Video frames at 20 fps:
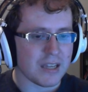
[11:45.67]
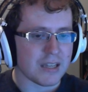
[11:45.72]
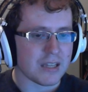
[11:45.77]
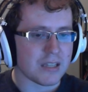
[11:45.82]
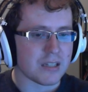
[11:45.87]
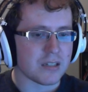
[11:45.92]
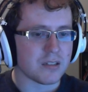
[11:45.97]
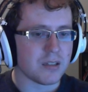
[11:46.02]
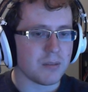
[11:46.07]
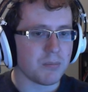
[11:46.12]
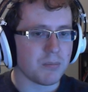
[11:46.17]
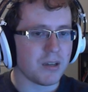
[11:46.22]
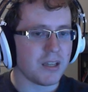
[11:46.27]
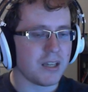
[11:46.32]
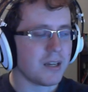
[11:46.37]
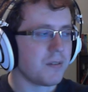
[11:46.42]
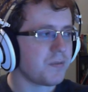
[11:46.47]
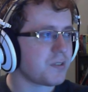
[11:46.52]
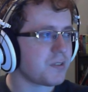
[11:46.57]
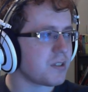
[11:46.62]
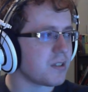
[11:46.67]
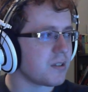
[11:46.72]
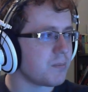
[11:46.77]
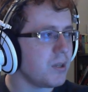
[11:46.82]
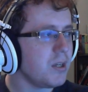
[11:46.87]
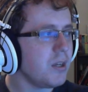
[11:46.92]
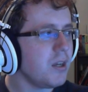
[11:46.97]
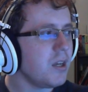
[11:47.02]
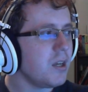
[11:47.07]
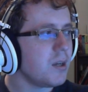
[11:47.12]
and it might have
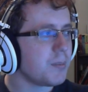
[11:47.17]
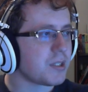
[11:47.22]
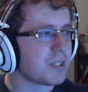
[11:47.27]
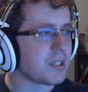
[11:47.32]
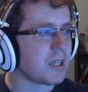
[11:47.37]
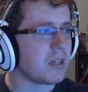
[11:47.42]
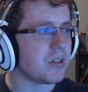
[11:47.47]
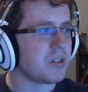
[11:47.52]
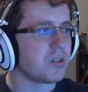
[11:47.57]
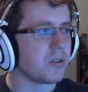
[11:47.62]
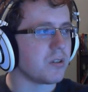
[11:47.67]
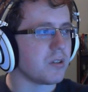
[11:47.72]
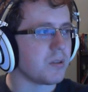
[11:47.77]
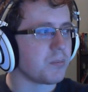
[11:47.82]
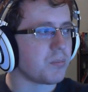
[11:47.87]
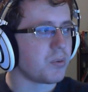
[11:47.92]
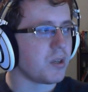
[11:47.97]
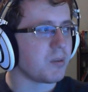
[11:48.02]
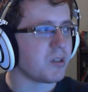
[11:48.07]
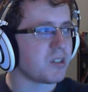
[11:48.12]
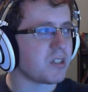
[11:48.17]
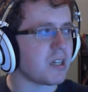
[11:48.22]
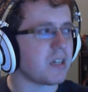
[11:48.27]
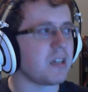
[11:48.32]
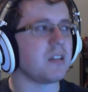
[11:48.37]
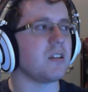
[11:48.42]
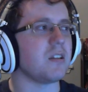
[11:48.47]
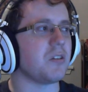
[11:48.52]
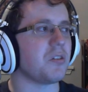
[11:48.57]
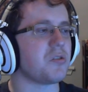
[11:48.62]
some potential in pretty much
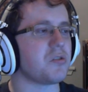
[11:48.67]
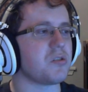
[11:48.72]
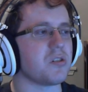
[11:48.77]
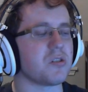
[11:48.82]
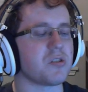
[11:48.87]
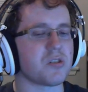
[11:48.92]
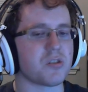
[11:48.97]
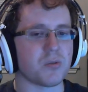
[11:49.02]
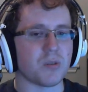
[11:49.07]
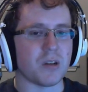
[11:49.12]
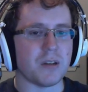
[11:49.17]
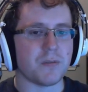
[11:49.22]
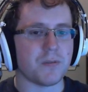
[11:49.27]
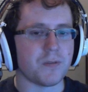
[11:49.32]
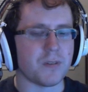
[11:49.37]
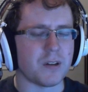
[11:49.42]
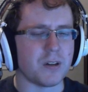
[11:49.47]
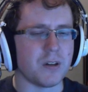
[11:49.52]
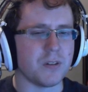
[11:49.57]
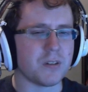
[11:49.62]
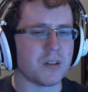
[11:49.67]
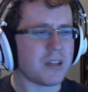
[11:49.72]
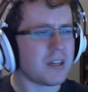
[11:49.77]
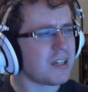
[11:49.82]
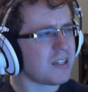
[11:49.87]
anything that's just straight Felm.